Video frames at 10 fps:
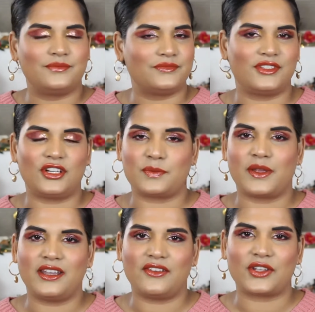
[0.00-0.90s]
There's
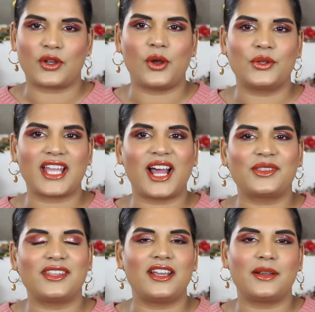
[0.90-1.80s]
plenty of other codes out
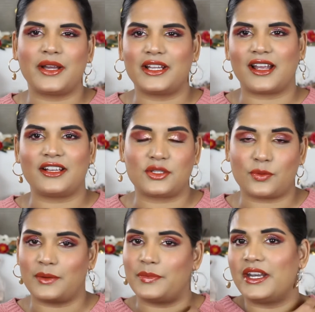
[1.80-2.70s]
there, but I just
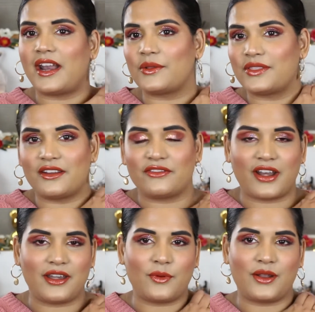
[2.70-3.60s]
want to put it out there for
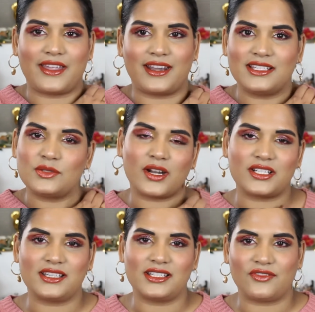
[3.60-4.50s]
anyone that is
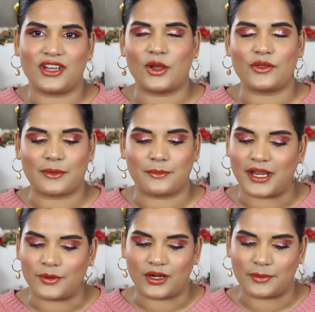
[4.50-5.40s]
watching this video that
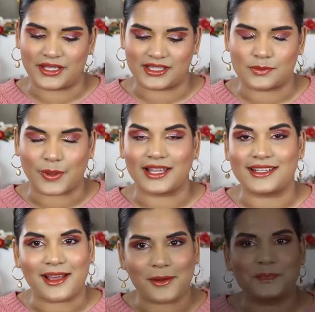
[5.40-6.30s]
might want to pick this palette up.